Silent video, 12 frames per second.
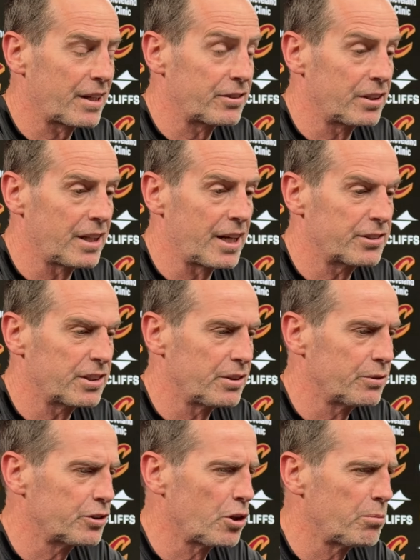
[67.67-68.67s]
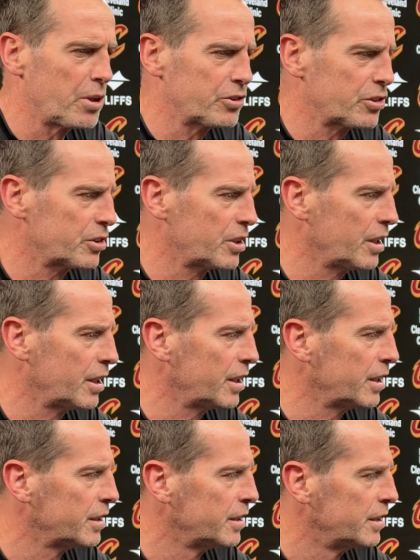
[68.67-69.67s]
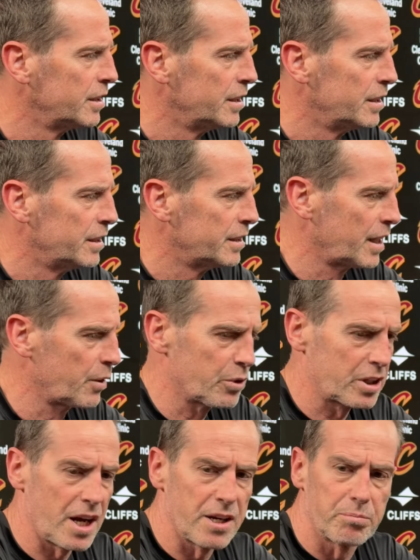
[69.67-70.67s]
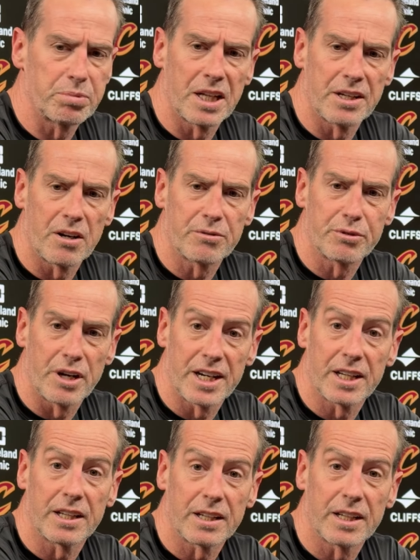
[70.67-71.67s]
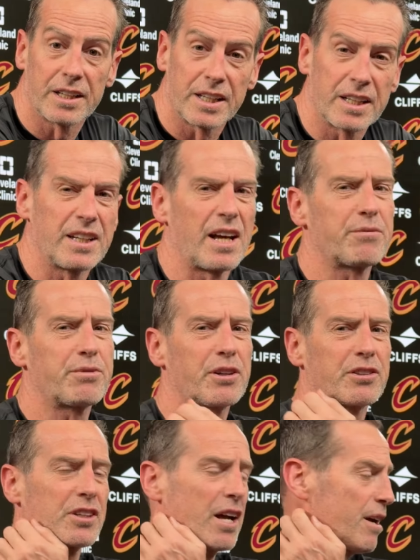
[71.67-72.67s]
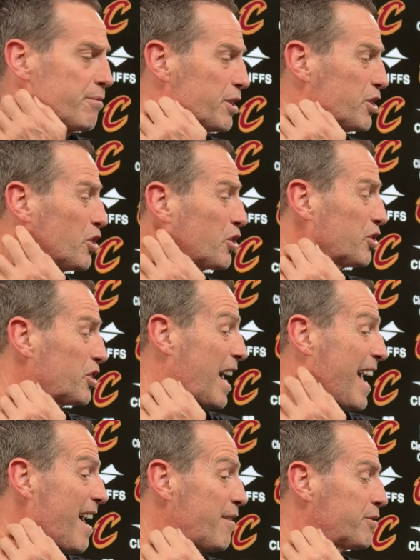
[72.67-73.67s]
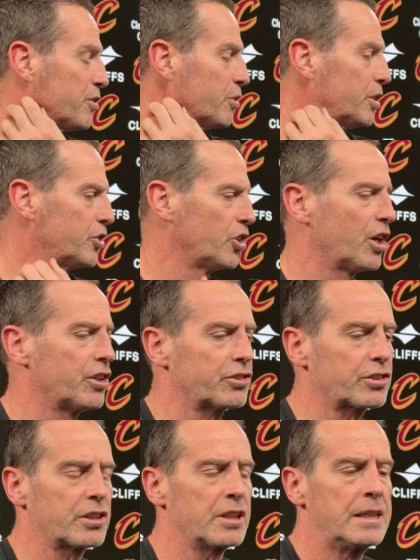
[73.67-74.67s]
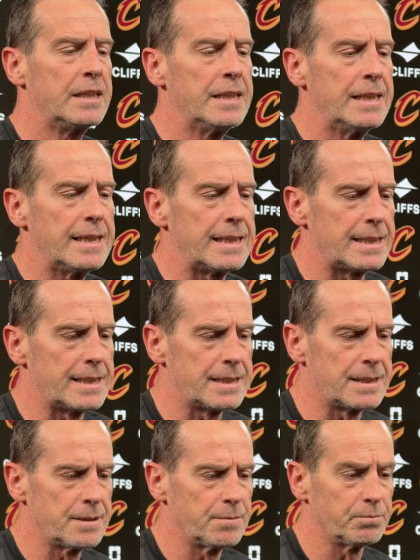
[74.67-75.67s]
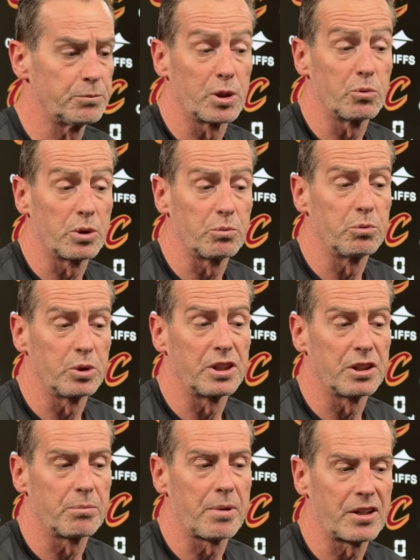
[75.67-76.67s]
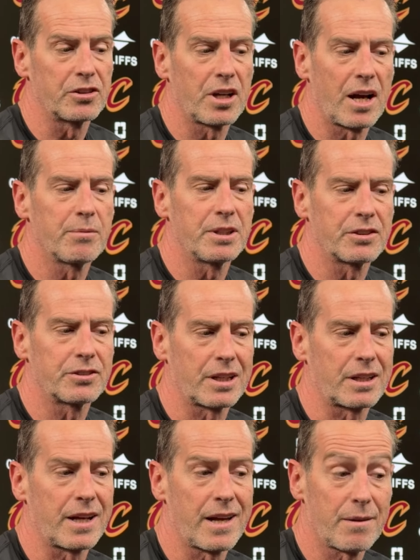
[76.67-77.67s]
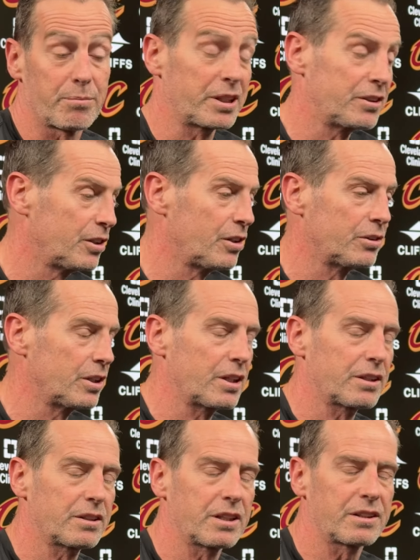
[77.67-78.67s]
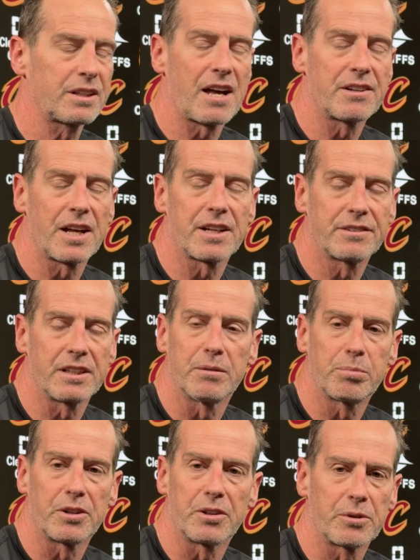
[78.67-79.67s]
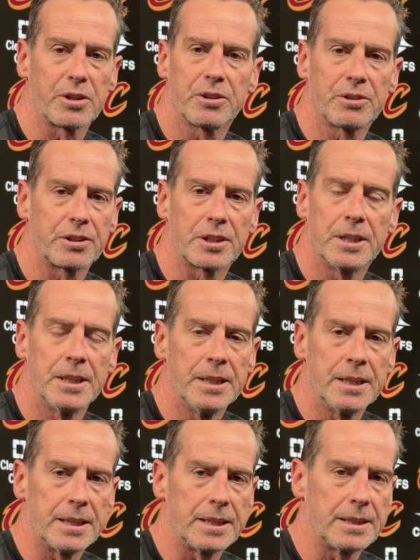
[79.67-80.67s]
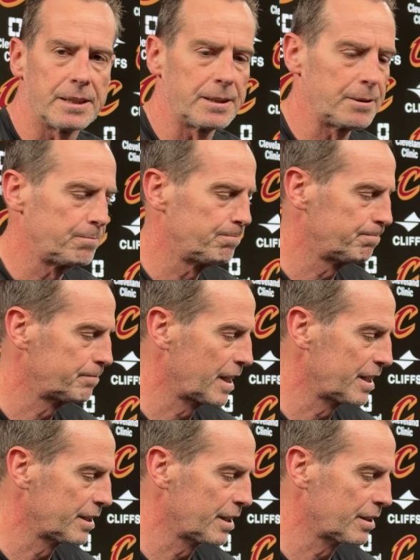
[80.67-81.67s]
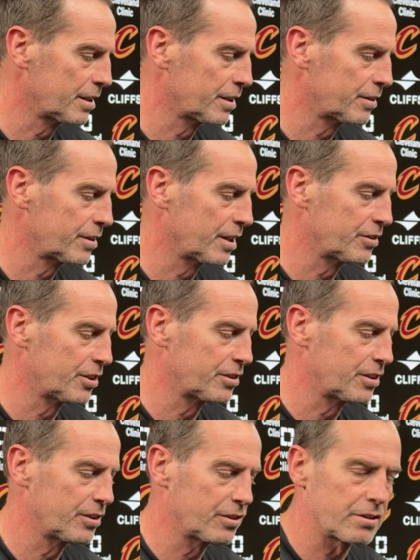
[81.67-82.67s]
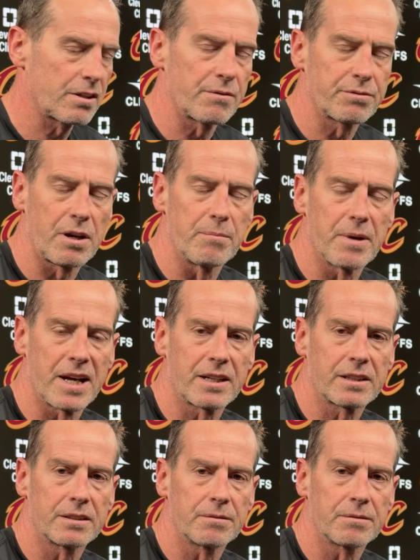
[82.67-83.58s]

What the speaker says: a lesson. It was almost. They were kind of playoff ready in that first half. It took us a half to adjust. We did a better job in the second half, but you know, you get down that deep on the road. It's a tough comeback.